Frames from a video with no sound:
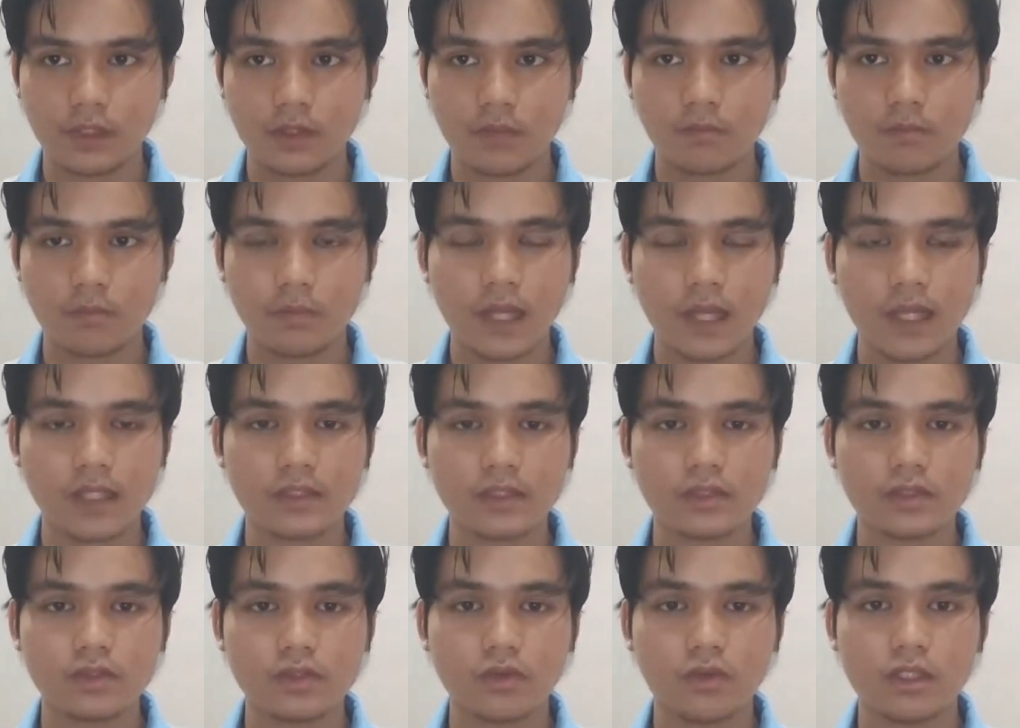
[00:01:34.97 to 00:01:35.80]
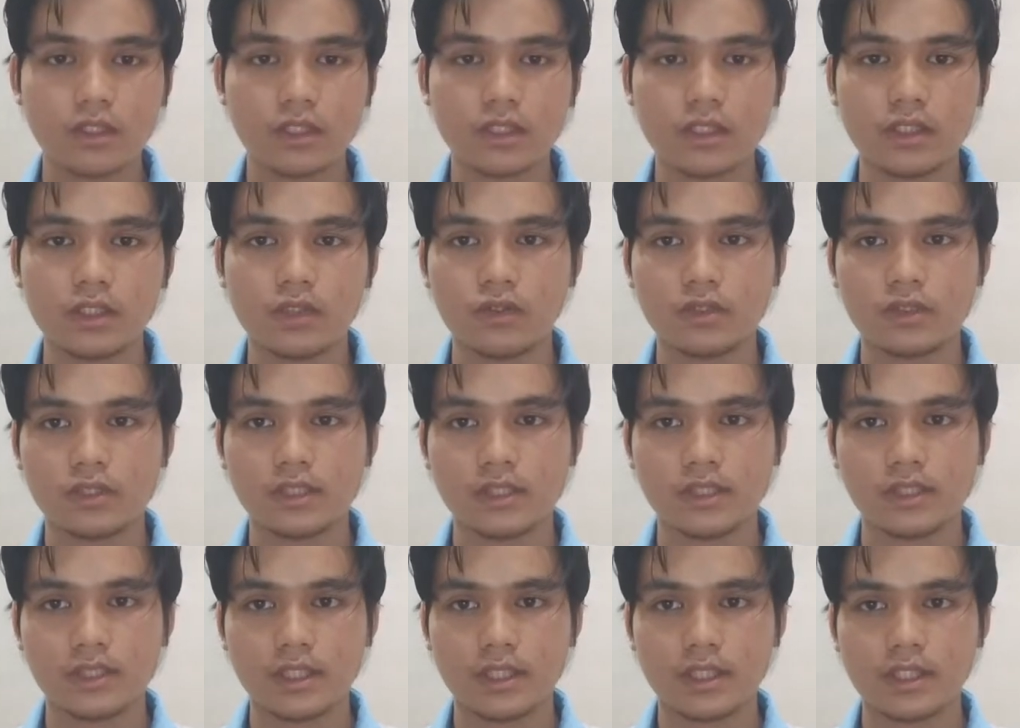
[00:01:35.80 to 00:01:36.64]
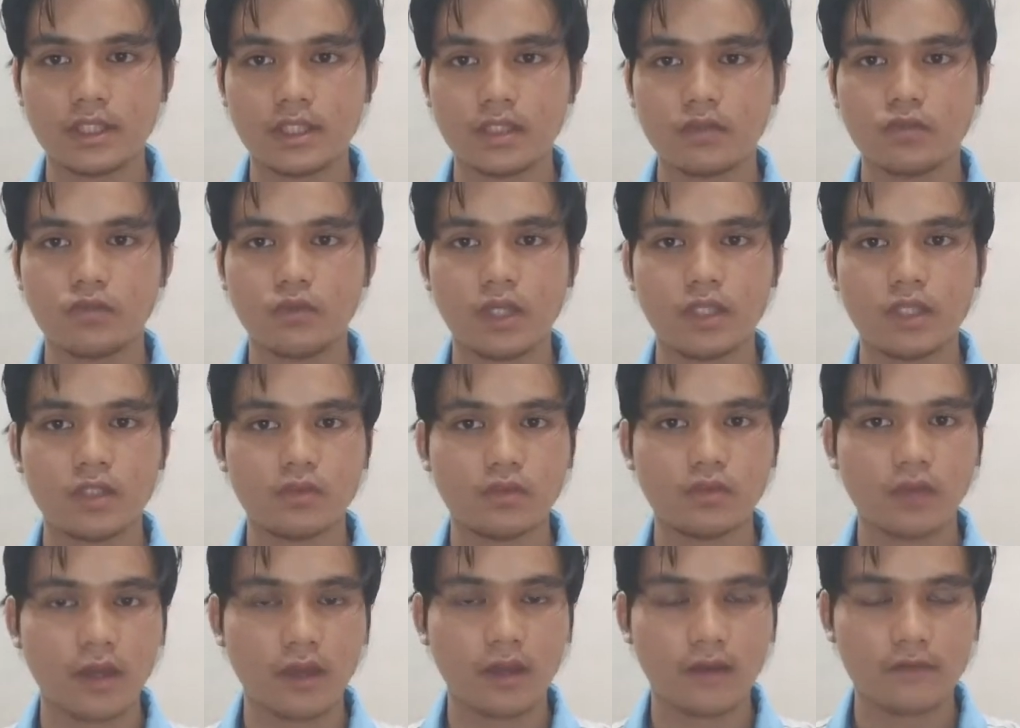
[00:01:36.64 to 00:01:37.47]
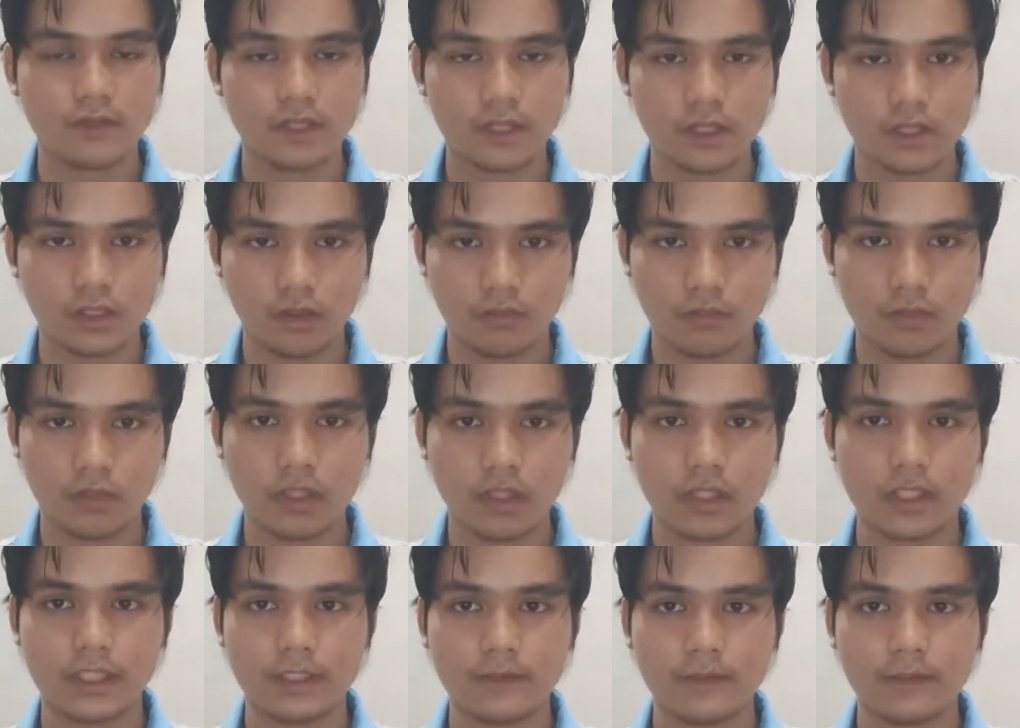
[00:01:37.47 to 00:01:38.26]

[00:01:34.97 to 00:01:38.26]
Plus, you only notice it when you have the job running.